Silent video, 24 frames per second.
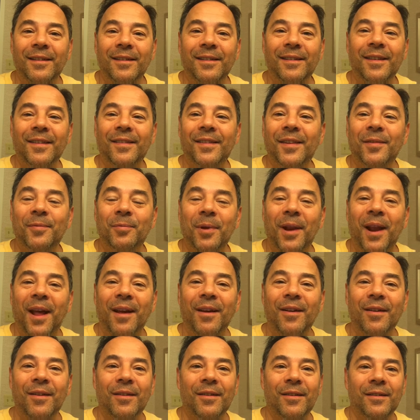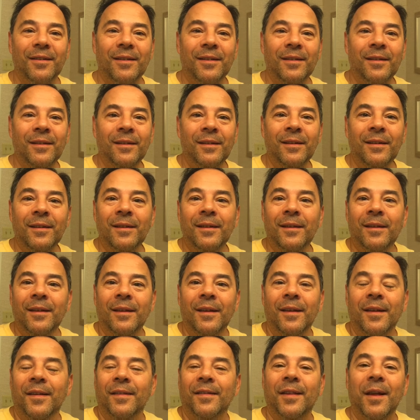This is what I heard.
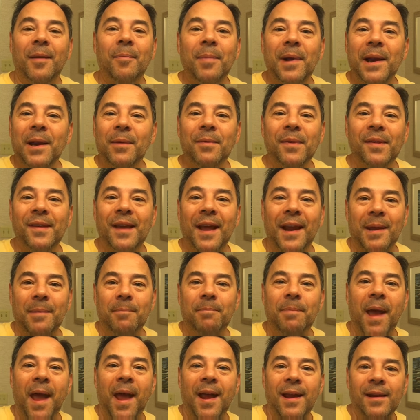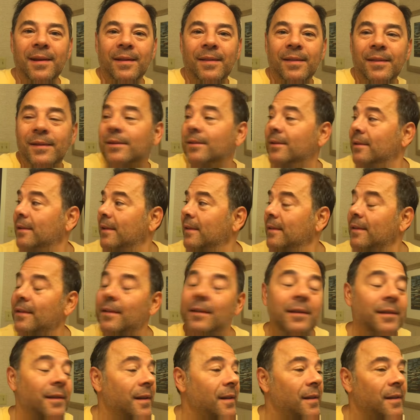Somebody was getting banged in, in,
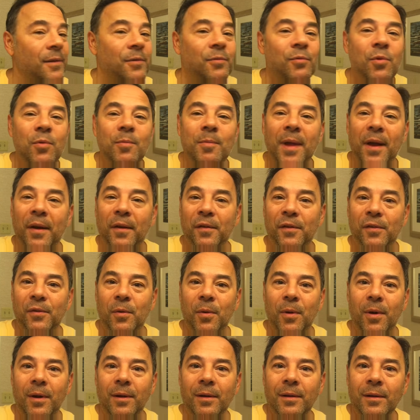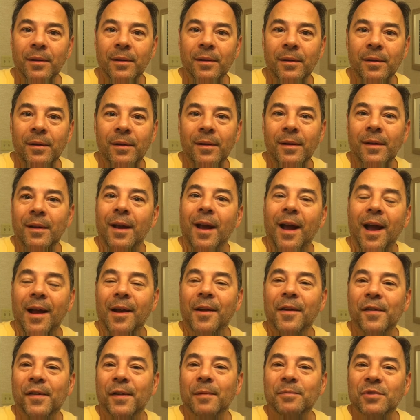the, in the room next door. I
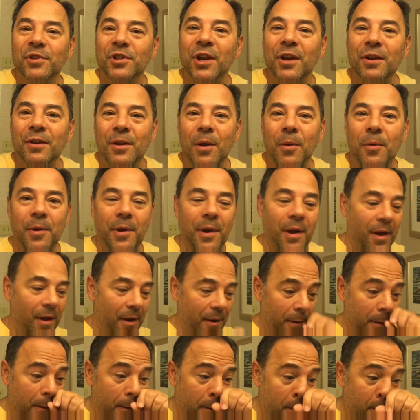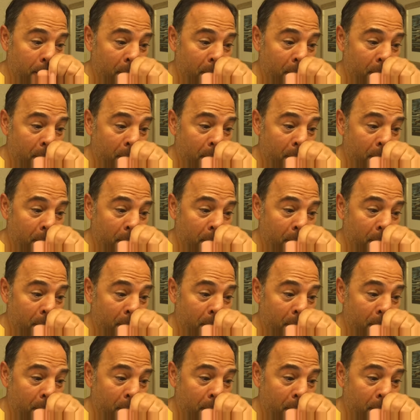heard some shit going on.